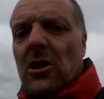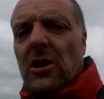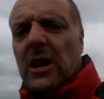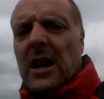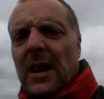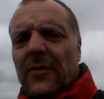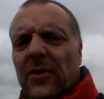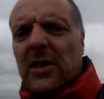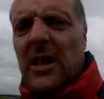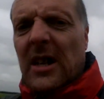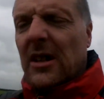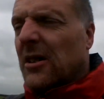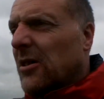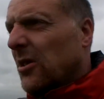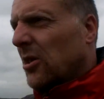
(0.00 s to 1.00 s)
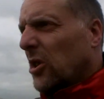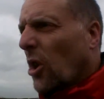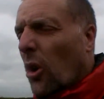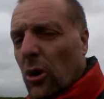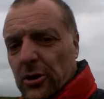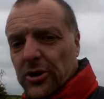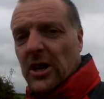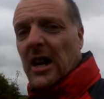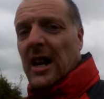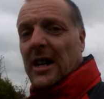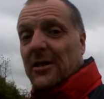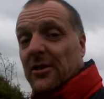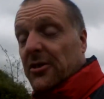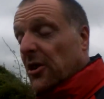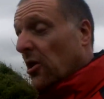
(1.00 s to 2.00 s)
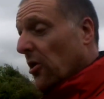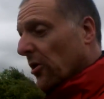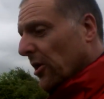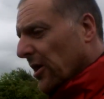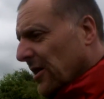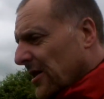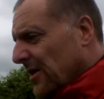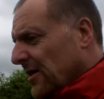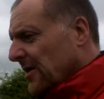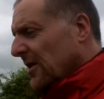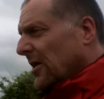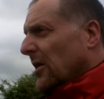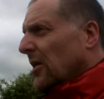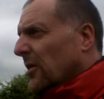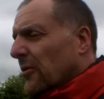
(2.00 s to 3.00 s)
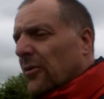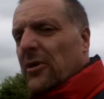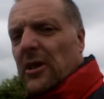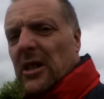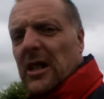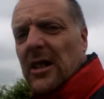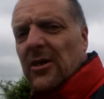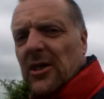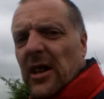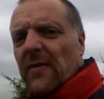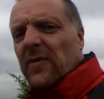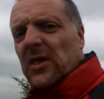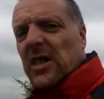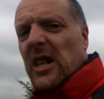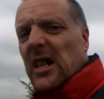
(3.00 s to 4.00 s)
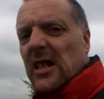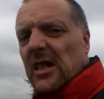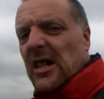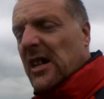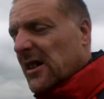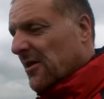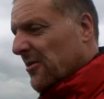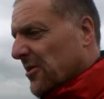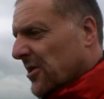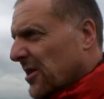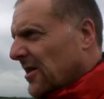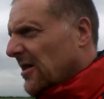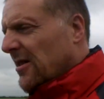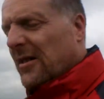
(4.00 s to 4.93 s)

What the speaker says: haven't not had a dog for nearly 17 years.